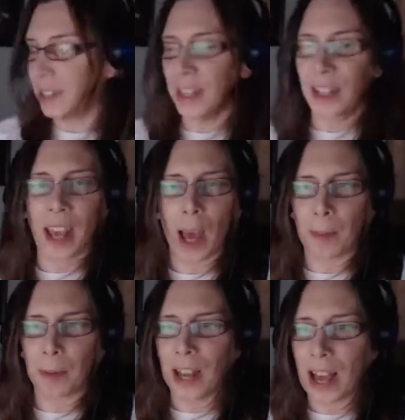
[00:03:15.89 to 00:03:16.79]
did
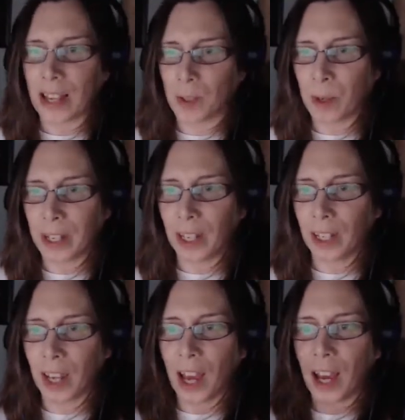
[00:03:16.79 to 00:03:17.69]
happen last
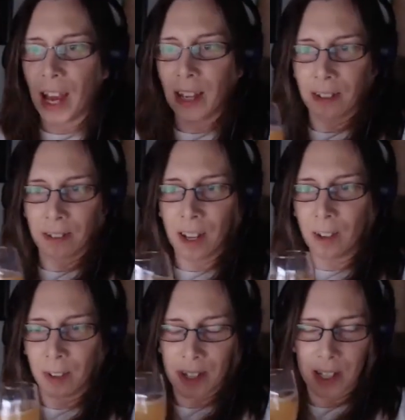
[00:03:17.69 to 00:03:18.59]
week? I don't
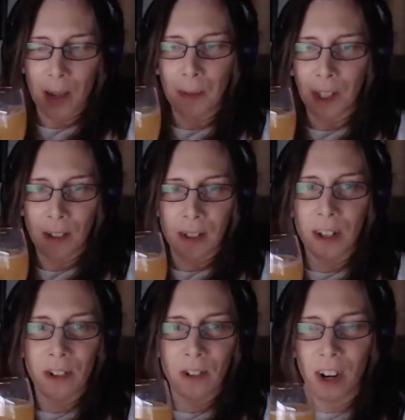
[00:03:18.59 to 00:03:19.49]
know, because I'm a
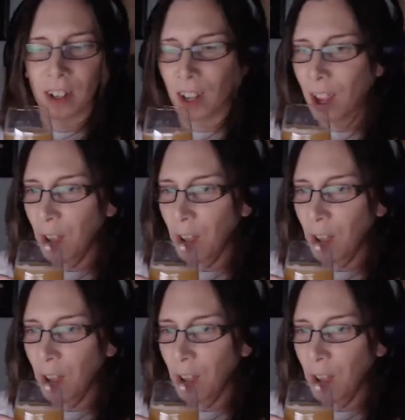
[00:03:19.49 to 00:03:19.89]
useless drunk.